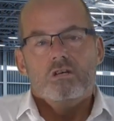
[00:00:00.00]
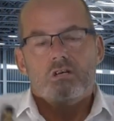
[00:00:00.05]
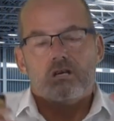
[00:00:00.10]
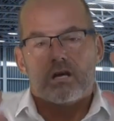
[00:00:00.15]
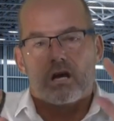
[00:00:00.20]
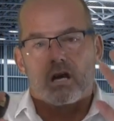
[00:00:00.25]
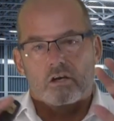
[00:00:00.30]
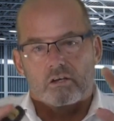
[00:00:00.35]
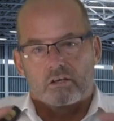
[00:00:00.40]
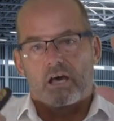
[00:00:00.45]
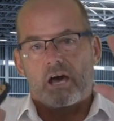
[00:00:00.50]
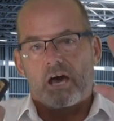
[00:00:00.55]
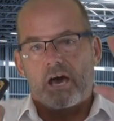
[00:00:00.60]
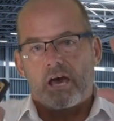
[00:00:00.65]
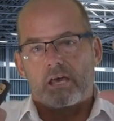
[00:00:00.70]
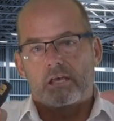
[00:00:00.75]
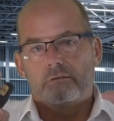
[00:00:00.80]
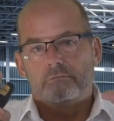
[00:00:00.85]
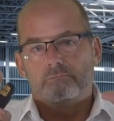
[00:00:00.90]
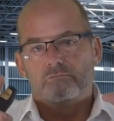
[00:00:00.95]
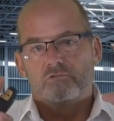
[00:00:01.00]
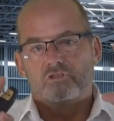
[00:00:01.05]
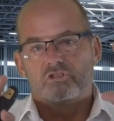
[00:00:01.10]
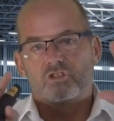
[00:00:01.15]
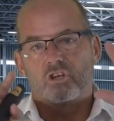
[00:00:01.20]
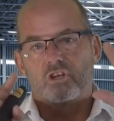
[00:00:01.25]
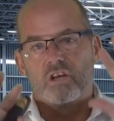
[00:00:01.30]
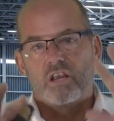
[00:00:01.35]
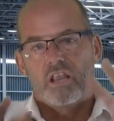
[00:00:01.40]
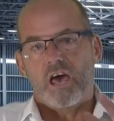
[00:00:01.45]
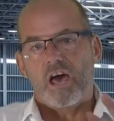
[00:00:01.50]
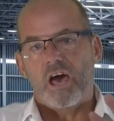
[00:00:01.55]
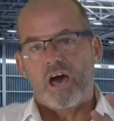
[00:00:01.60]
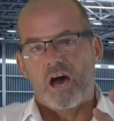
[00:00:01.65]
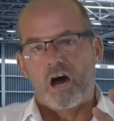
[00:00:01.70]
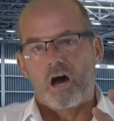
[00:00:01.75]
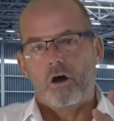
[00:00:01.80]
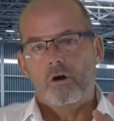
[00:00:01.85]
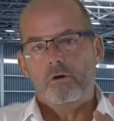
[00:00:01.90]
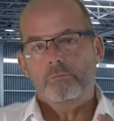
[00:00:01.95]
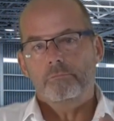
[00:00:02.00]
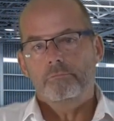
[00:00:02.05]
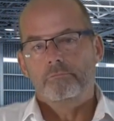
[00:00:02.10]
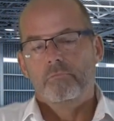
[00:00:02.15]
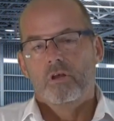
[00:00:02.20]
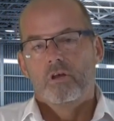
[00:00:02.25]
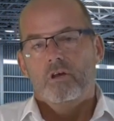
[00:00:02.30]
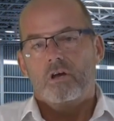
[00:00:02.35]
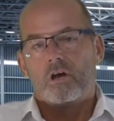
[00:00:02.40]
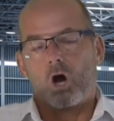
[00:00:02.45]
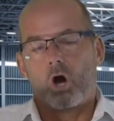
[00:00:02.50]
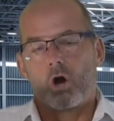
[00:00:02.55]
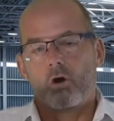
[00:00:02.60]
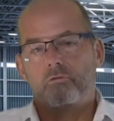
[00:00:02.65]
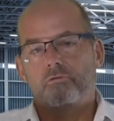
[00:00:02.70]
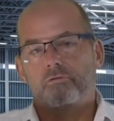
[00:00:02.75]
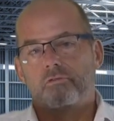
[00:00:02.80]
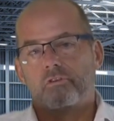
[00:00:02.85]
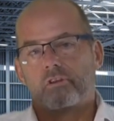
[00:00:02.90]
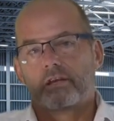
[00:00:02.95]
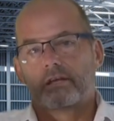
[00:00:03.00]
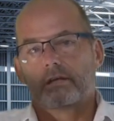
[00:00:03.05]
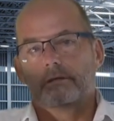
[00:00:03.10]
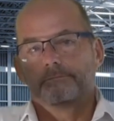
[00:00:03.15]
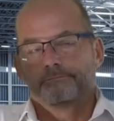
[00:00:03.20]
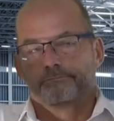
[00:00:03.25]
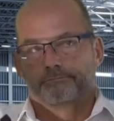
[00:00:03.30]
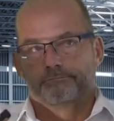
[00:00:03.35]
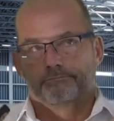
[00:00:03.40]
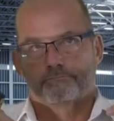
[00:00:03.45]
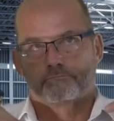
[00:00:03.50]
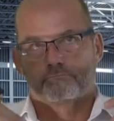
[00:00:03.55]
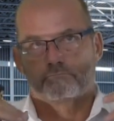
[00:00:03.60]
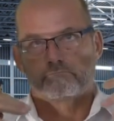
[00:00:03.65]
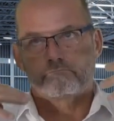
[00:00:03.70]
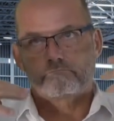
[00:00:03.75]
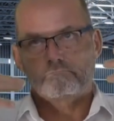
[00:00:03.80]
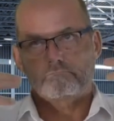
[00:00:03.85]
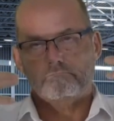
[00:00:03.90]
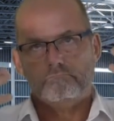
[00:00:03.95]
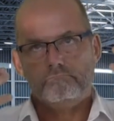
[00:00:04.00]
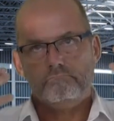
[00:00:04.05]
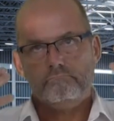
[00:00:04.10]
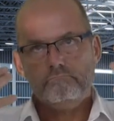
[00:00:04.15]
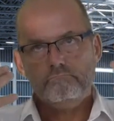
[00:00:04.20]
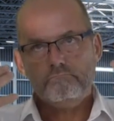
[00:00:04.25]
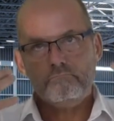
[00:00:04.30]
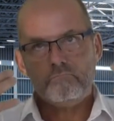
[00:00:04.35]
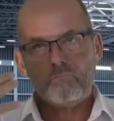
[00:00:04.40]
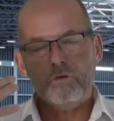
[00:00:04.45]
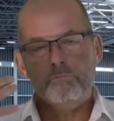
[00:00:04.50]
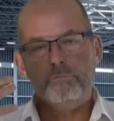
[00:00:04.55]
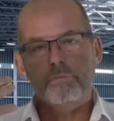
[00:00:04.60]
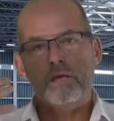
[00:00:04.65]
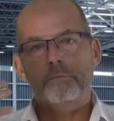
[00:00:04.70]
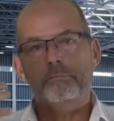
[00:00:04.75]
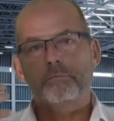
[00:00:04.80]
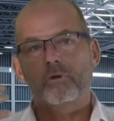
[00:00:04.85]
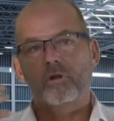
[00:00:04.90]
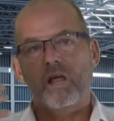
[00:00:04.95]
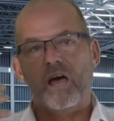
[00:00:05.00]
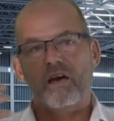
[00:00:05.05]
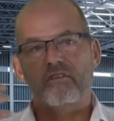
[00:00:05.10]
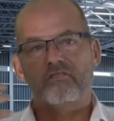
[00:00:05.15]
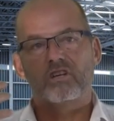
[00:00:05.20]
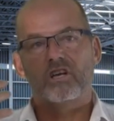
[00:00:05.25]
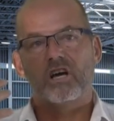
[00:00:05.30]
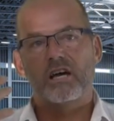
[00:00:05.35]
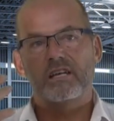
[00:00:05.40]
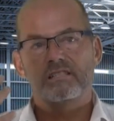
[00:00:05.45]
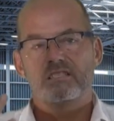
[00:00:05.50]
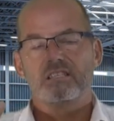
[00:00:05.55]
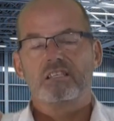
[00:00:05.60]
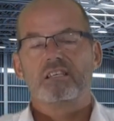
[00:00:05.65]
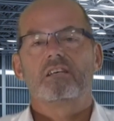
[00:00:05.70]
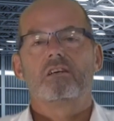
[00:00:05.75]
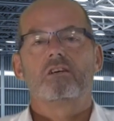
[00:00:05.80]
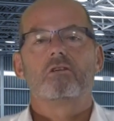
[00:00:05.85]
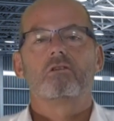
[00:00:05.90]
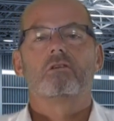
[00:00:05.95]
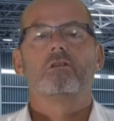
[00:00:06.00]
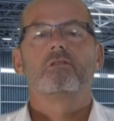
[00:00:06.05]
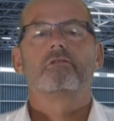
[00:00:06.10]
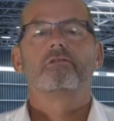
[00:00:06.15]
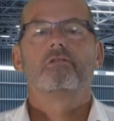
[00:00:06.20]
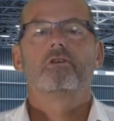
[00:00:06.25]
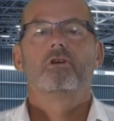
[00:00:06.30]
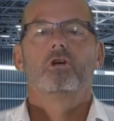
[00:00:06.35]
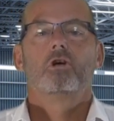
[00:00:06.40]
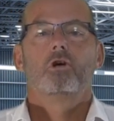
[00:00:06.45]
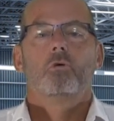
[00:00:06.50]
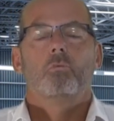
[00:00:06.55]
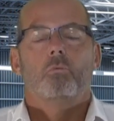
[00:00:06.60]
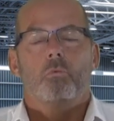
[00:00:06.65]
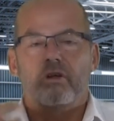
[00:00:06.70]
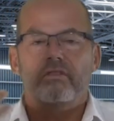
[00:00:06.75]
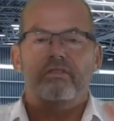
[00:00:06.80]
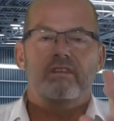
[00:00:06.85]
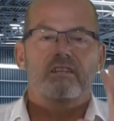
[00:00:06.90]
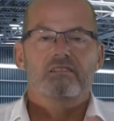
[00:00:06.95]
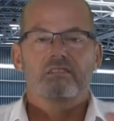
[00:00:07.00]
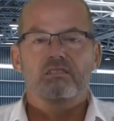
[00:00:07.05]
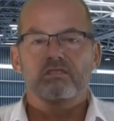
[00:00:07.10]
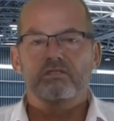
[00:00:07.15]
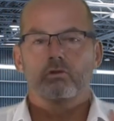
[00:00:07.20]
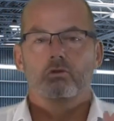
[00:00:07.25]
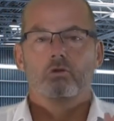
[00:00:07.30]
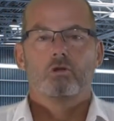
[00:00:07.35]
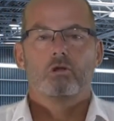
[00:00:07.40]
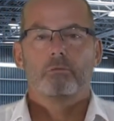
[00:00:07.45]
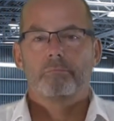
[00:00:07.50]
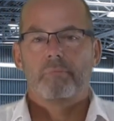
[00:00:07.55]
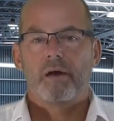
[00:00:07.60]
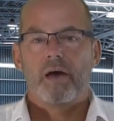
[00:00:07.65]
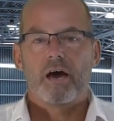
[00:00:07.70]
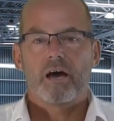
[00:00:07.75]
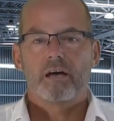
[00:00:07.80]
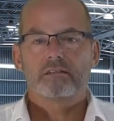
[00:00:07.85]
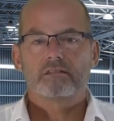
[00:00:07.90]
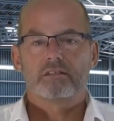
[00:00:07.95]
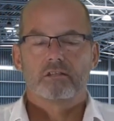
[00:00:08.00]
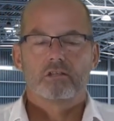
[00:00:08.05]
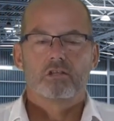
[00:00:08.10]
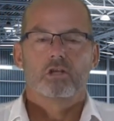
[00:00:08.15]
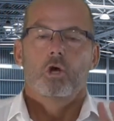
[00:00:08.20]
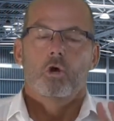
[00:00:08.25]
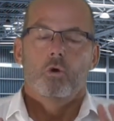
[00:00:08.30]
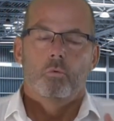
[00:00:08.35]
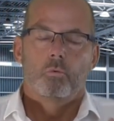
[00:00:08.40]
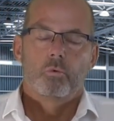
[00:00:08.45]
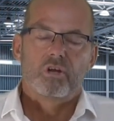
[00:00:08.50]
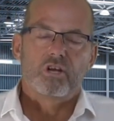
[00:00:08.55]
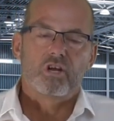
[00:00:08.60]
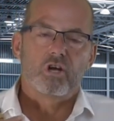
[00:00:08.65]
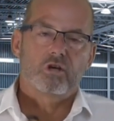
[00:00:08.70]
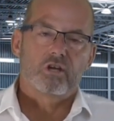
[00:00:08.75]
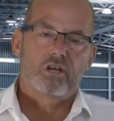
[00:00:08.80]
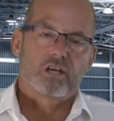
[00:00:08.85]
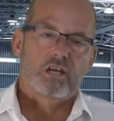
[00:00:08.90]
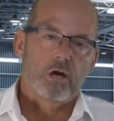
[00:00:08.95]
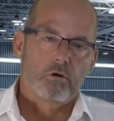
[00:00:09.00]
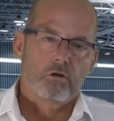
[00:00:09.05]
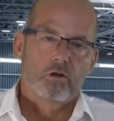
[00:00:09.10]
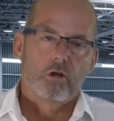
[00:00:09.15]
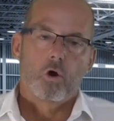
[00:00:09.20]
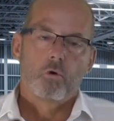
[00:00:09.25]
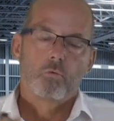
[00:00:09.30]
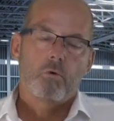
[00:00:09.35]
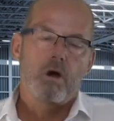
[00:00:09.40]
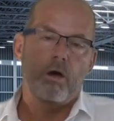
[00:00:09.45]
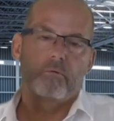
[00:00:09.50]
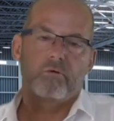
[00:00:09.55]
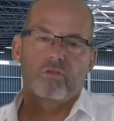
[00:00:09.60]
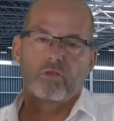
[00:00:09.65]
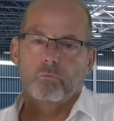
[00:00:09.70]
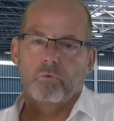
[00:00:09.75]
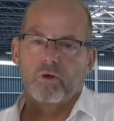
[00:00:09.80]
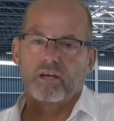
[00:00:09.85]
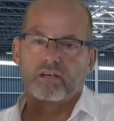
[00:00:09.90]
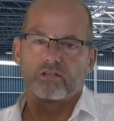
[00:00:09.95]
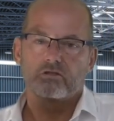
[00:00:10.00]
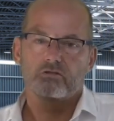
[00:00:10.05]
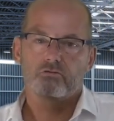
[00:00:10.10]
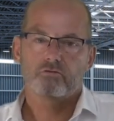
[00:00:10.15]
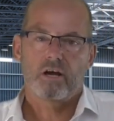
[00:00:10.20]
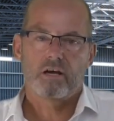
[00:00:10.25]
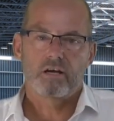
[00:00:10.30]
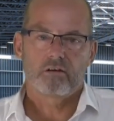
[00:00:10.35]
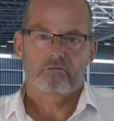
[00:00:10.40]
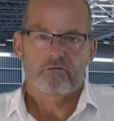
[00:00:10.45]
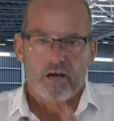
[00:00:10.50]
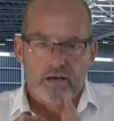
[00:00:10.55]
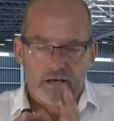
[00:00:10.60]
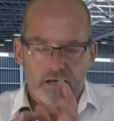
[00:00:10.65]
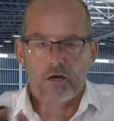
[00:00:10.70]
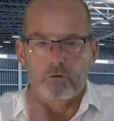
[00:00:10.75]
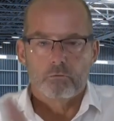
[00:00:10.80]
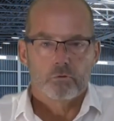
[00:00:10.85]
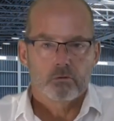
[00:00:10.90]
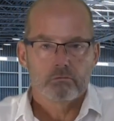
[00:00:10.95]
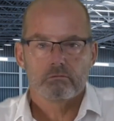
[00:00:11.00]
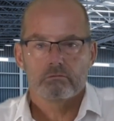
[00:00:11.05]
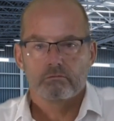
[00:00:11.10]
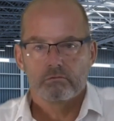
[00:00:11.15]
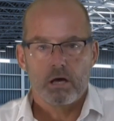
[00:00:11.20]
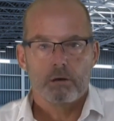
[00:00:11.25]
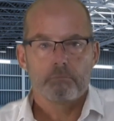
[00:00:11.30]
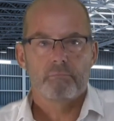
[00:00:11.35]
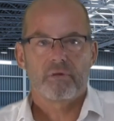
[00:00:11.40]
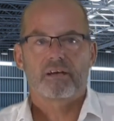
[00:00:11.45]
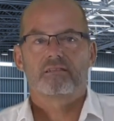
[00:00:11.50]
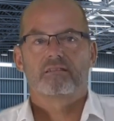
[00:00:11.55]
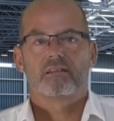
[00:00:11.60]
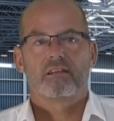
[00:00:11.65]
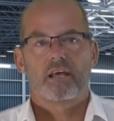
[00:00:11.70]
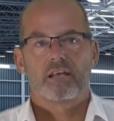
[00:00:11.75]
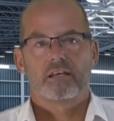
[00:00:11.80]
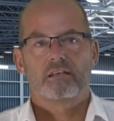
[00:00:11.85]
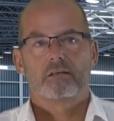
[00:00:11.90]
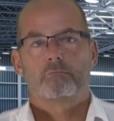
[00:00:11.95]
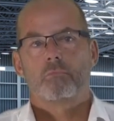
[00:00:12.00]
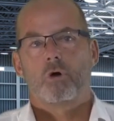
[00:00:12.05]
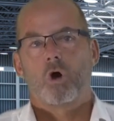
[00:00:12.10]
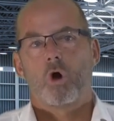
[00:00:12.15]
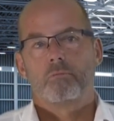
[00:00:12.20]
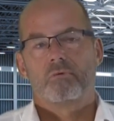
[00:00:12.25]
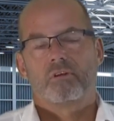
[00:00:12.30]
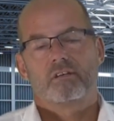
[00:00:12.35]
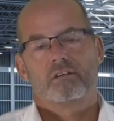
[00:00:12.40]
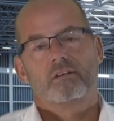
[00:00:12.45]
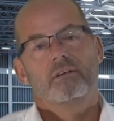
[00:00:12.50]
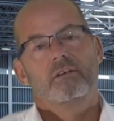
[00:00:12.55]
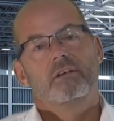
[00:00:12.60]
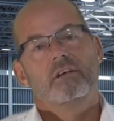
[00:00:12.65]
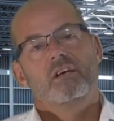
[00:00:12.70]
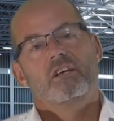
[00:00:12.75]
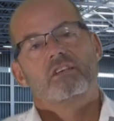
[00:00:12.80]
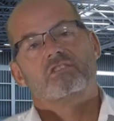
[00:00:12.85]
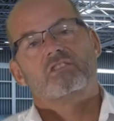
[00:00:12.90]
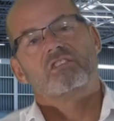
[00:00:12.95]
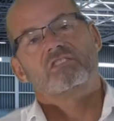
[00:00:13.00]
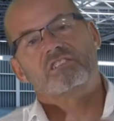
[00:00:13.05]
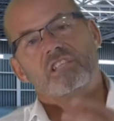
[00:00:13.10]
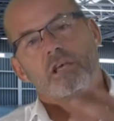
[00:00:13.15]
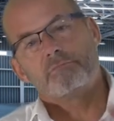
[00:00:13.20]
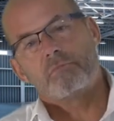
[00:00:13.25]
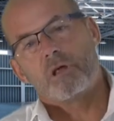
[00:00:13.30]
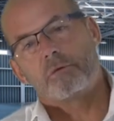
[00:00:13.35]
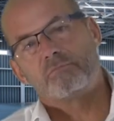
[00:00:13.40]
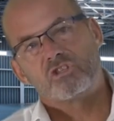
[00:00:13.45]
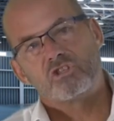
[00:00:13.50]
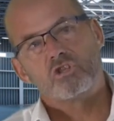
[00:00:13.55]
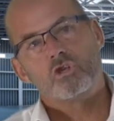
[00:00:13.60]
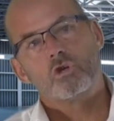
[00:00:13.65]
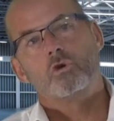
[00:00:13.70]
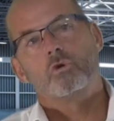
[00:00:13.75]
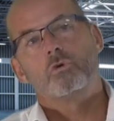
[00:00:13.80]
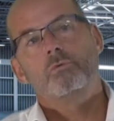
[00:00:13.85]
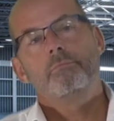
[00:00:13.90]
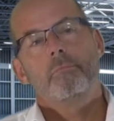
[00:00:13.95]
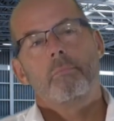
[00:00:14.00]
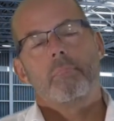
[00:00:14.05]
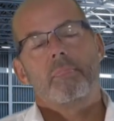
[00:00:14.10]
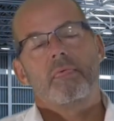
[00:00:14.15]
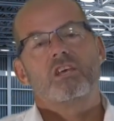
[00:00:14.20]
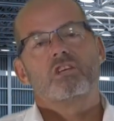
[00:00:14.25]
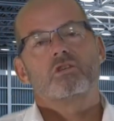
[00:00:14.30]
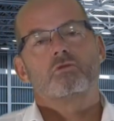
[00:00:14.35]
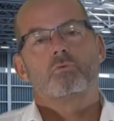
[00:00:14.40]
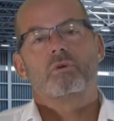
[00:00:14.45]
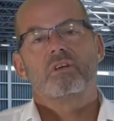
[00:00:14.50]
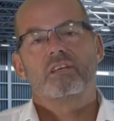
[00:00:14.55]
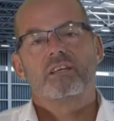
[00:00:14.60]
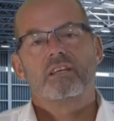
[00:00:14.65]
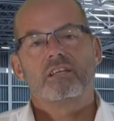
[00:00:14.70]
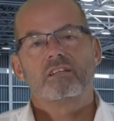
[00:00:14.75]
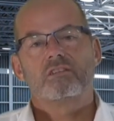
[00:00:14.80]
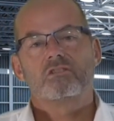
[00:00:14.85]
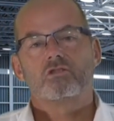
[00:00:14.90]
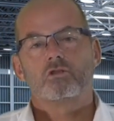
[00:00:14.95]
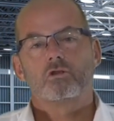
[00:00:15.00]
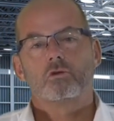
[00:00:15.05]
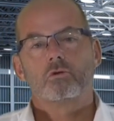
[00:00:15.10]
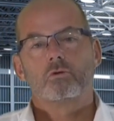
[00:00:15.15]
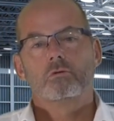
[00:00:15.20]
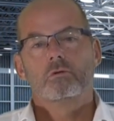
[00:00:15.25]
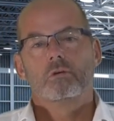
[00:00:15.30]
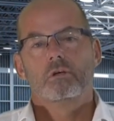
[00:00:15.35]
Okay, so now hopefully people have an idea of what this is all about, and we're not going to go a long way with awareness training right now. We'll come back to that in a moment. So step number two is we need to